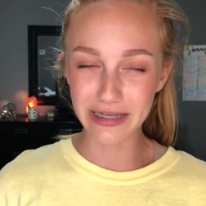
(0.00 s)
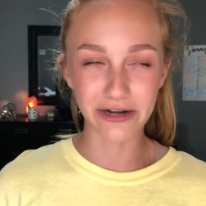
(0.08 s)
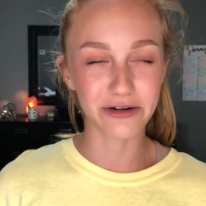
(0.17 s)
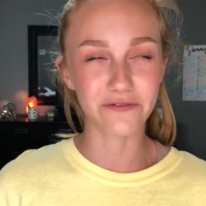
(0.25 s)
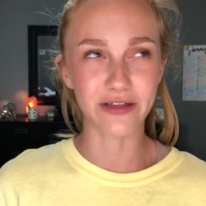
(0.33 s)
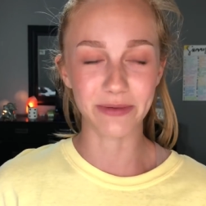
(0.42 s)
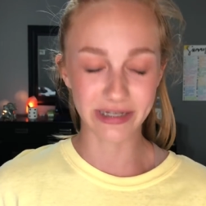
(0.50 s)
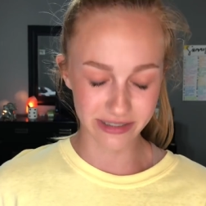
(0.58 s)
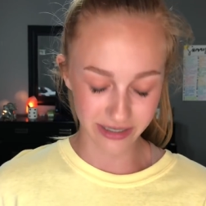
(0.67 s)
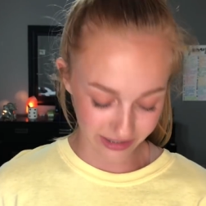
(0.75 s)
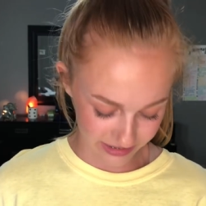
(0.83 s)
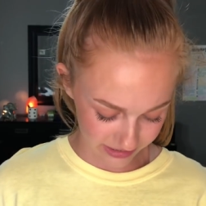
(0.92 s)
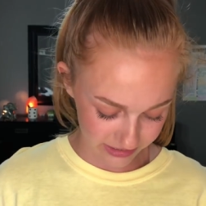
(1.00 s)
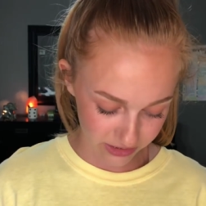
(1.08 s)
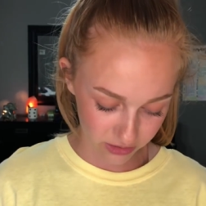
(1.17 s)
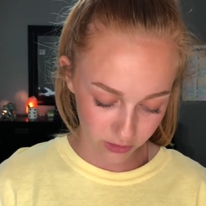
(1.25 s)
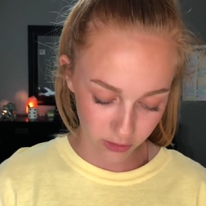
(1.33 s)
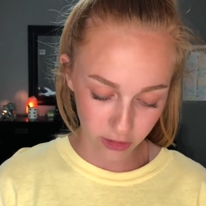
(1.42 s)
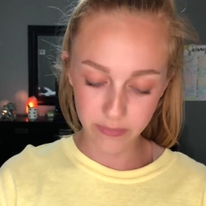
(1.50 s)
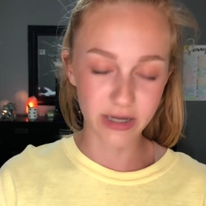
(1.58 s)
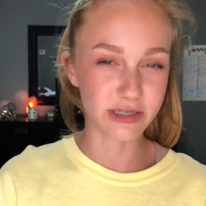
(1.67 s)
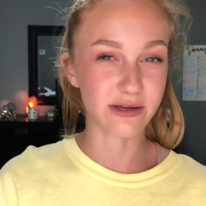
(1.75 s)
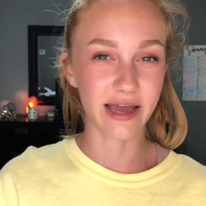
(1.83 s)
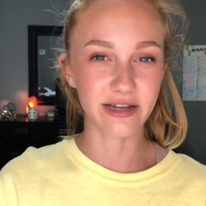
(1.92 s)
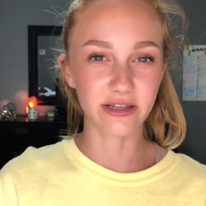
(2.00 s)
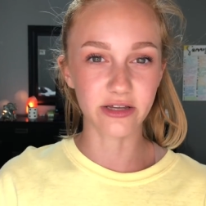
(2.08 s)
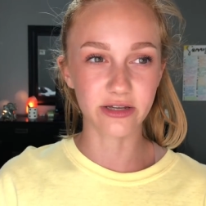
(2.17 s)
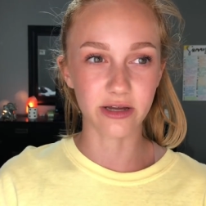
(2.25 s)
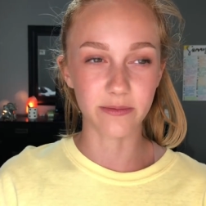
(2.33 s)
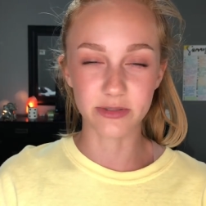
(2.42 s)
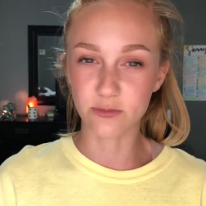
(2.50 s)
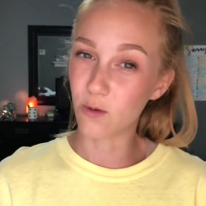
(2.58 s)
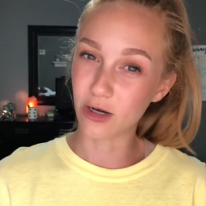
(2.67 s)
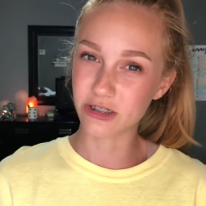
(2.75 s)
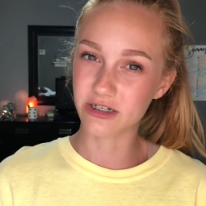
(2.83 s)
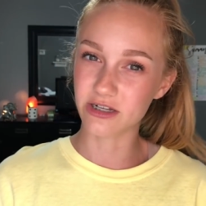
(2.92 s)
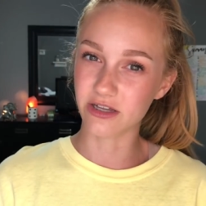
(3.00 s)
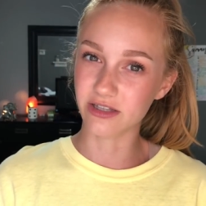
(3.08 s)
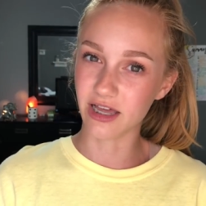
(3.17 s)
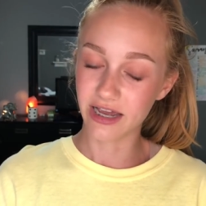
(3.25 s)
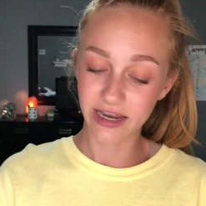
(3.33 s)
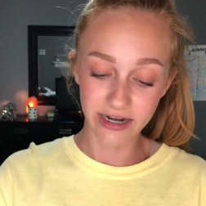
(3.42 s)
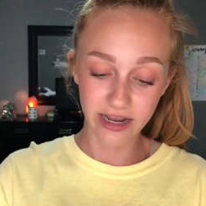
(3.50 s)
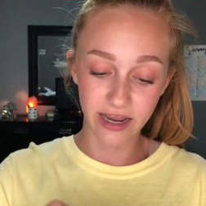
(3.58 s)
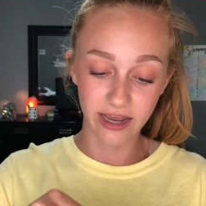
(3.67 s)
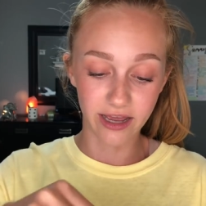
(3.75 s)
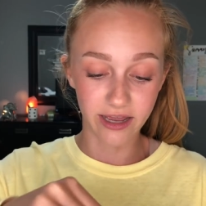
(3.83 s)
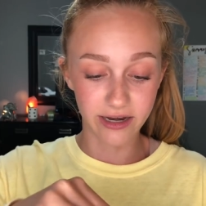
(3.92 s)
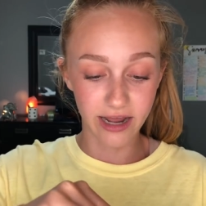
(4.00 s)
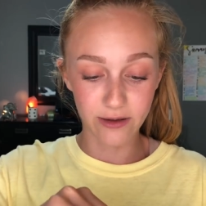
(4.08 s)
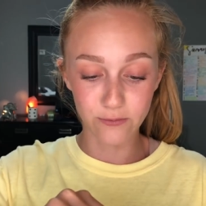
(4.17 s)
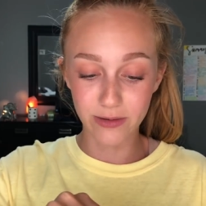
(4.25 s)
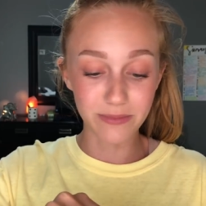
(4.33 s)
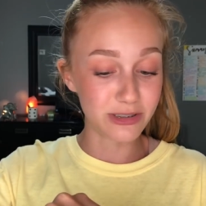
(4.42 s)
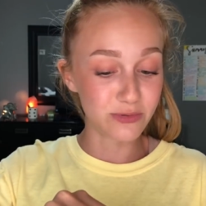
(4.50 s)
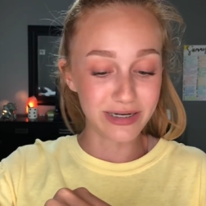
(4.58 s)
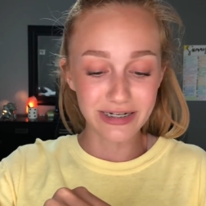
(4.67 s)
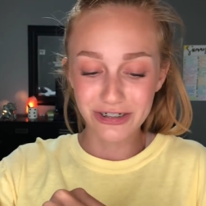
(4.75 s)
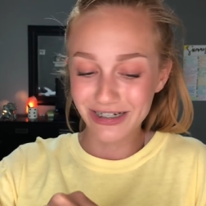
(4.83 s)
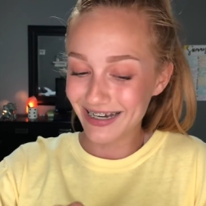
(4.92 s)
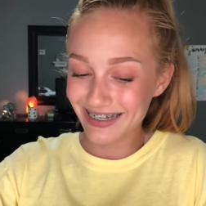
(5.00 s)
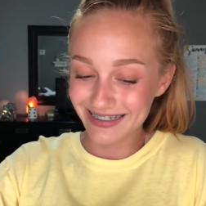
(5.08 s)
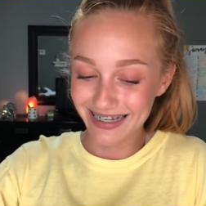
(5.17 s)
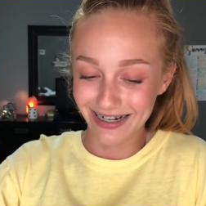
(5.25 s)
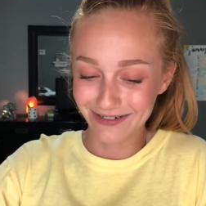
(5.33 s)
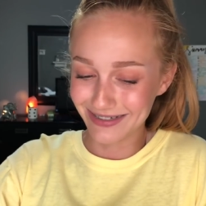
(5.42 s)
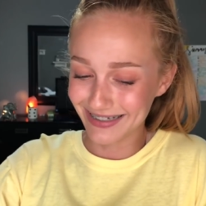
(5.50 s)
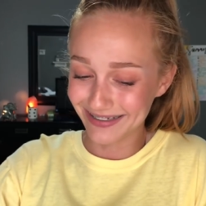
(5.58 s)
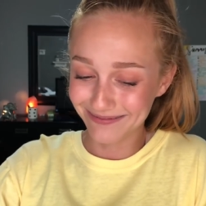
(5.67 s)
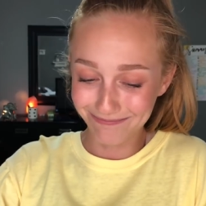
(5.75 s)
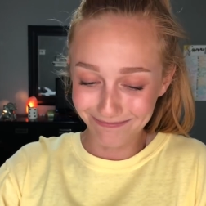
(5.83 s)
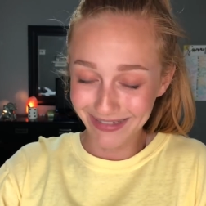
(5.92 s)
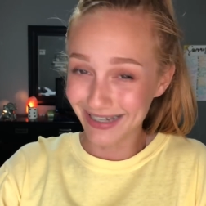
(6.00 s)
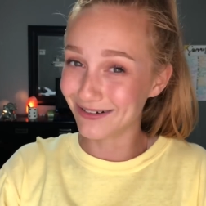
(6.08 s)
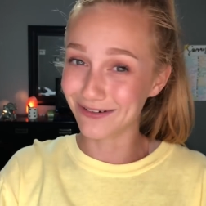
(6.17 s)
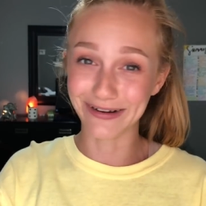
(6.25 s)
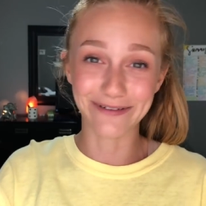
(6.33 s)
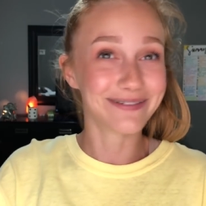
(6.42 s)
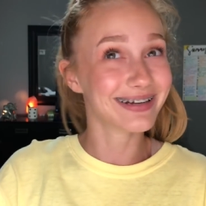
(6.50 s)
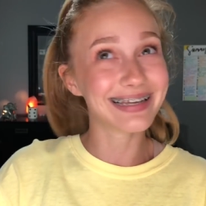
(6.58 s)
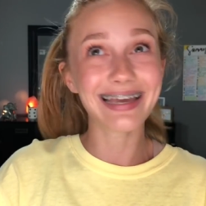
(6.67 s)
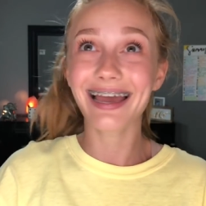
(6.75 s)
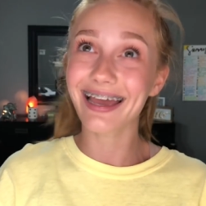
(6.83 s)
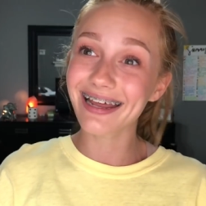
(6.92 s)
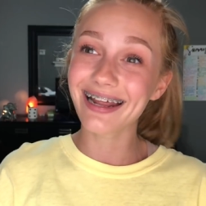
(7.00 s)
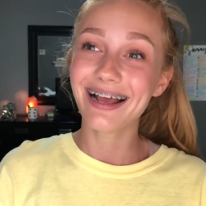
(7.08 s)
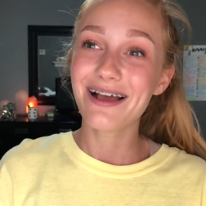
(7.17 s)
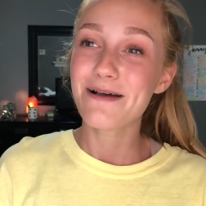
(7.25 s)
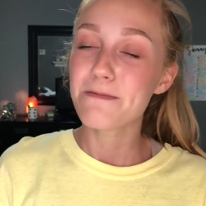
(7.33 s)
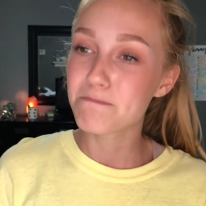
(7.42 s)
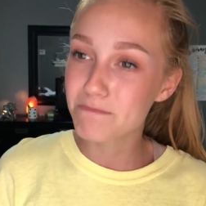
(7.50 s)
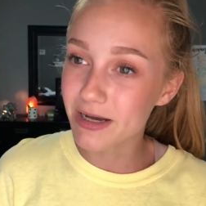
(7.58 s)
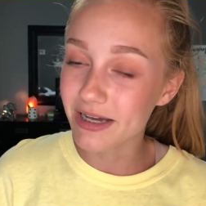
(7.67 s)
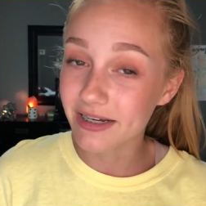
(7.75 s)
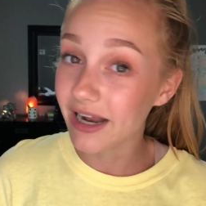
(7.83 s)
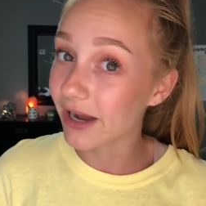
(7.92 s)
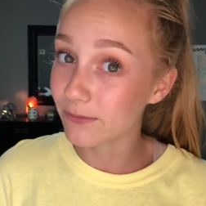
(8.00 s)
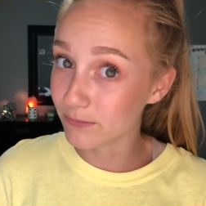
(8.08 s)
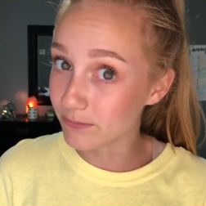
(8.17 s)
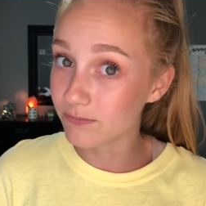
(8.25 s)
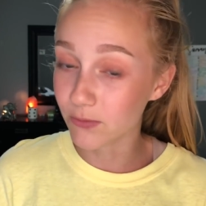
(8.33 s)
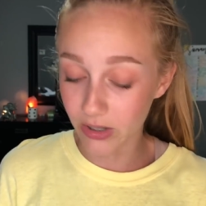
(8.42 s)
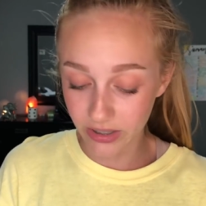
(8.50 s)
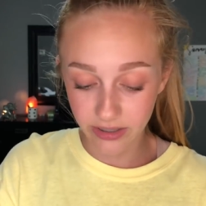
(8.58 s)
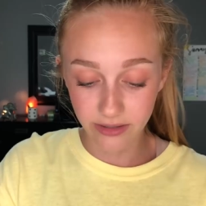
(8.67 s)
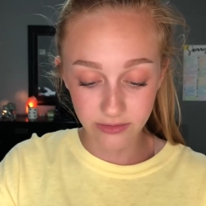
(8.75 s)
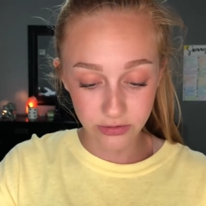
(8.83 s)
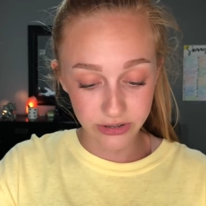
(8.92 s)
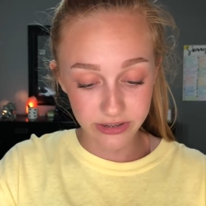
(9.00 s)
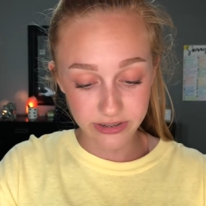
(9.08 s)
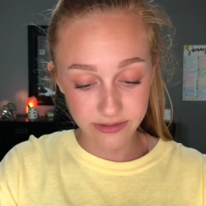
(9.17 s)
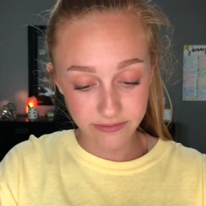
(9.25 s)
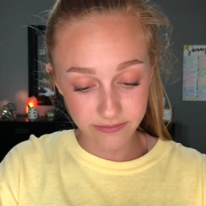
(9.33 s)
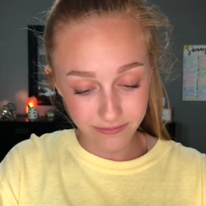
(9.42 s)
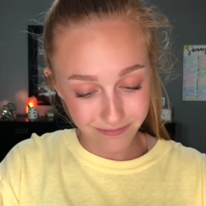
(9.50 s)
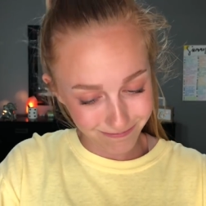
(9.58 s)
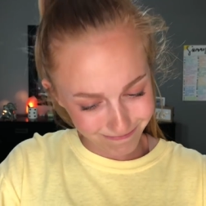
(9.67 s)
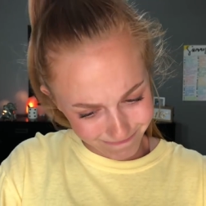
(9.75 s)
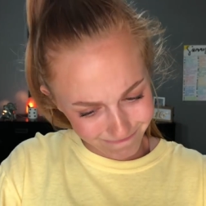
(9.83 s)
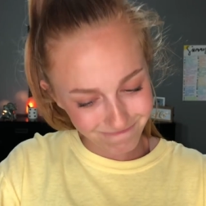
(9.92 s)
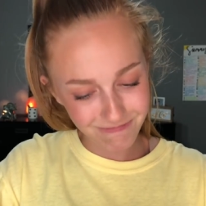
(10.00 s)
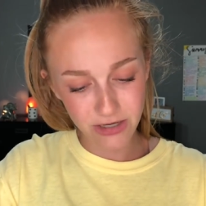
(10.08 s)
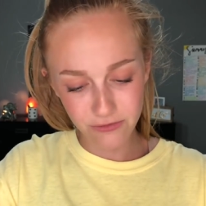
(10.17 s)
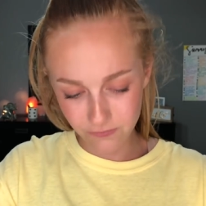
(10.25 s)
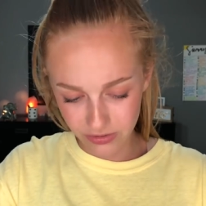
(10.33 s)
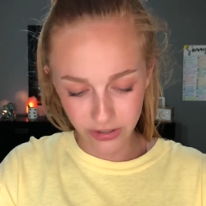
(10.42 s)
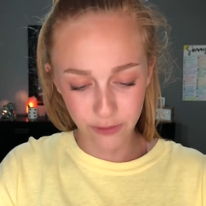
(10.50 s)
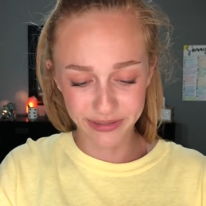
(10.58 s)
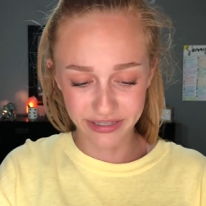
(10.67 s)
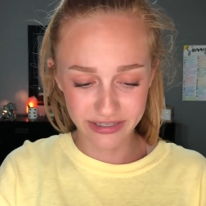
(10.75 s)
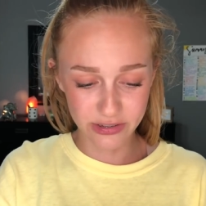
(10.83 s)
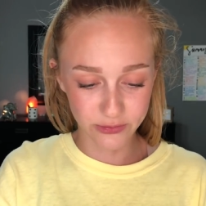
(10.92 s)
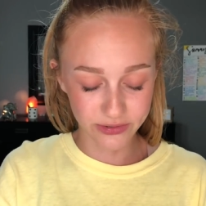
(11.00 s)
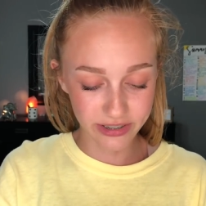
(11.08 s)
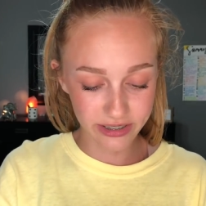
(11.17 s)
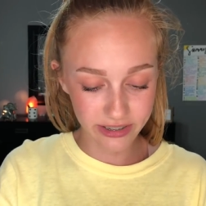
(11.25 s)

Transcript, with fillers: I don't know if that makes any sense at all. But so I had to look up swatches online and I went between shades and I was like, mm, I don't know what I want to get. But I'm really just really hoping that this will work.